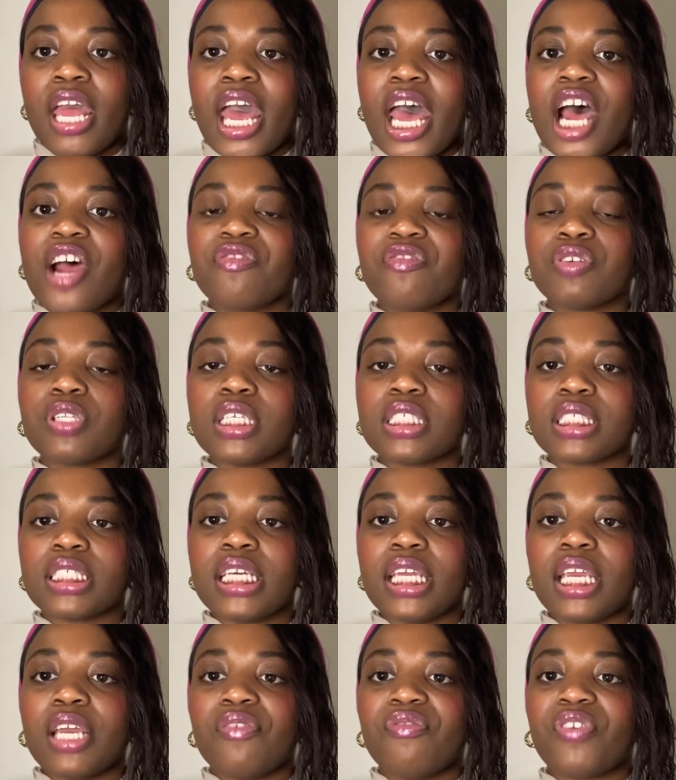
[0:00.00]
effortlessly
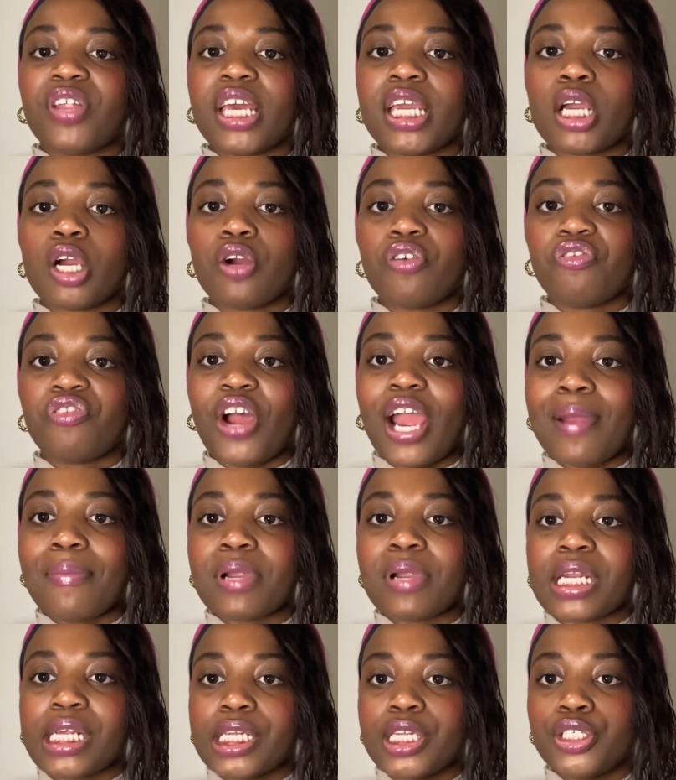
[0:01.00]
conveying her
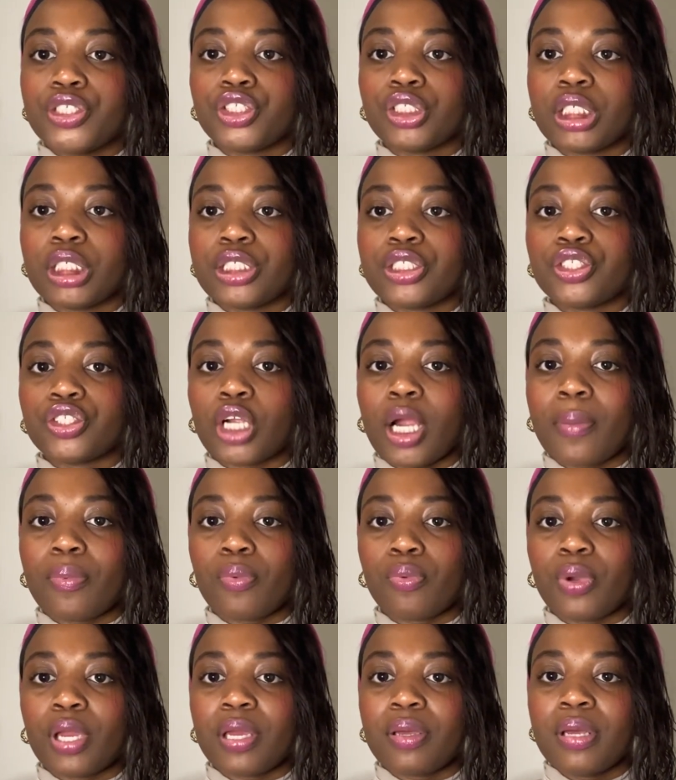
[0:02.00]
vibrant energy and sharp
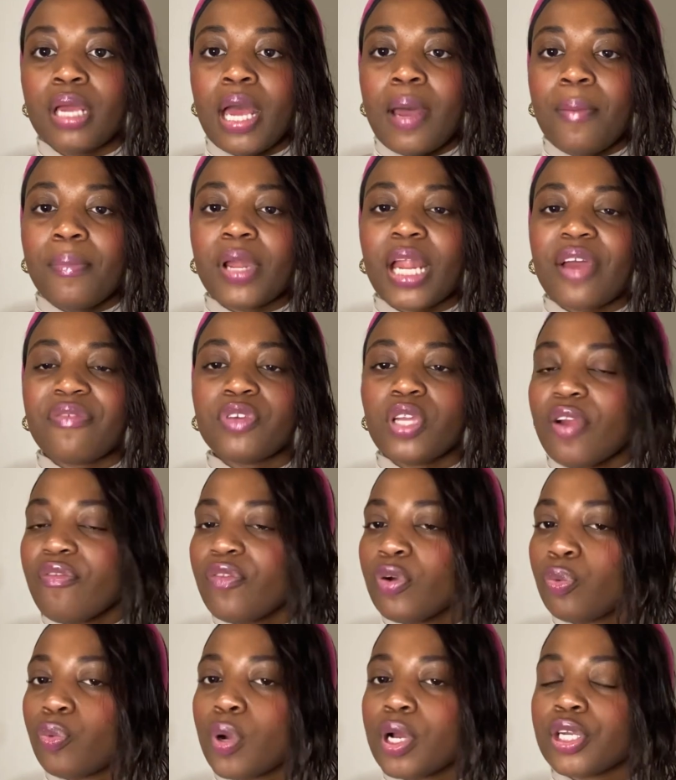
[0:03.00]
wit. But have you
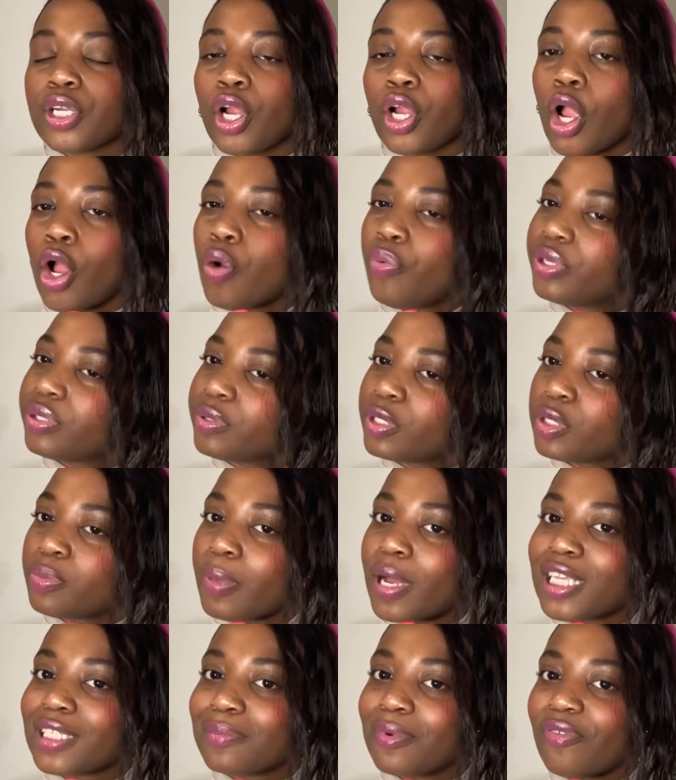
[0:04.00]
ever wondered who was
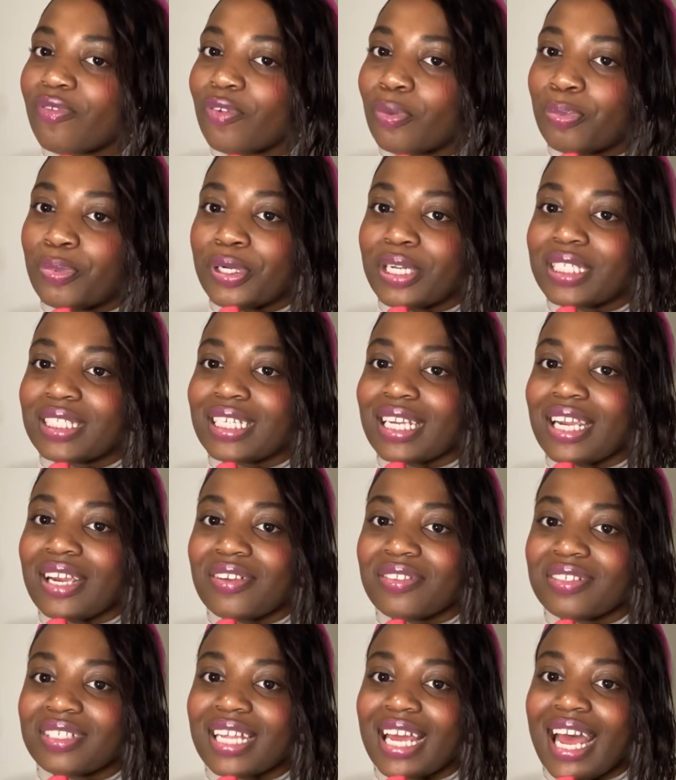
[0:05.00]
responsible for putting
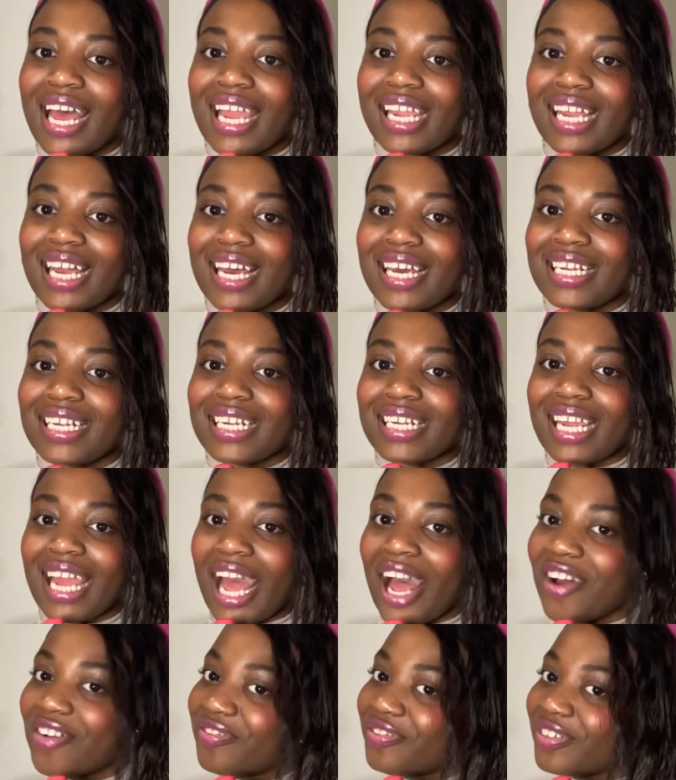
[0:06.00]
together that iconic
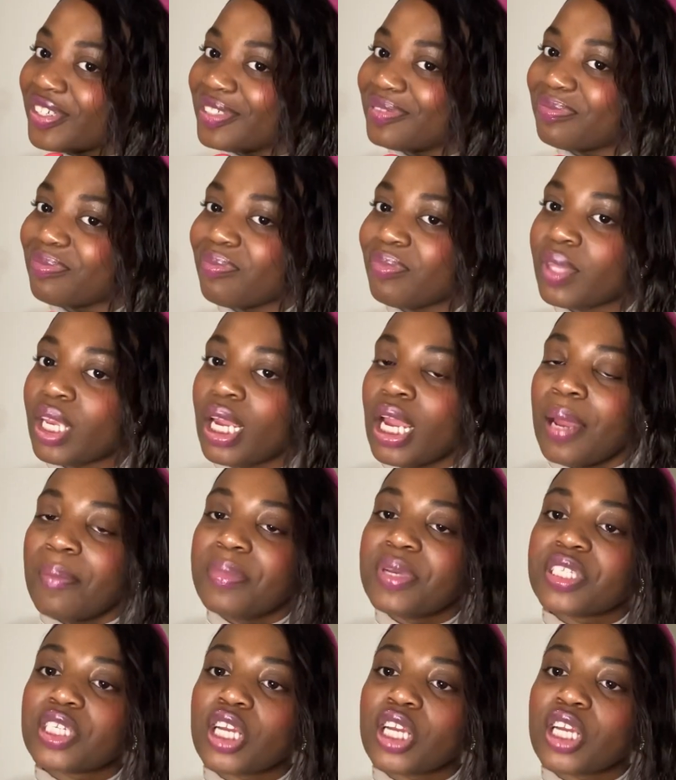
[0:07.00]
outfit? Miss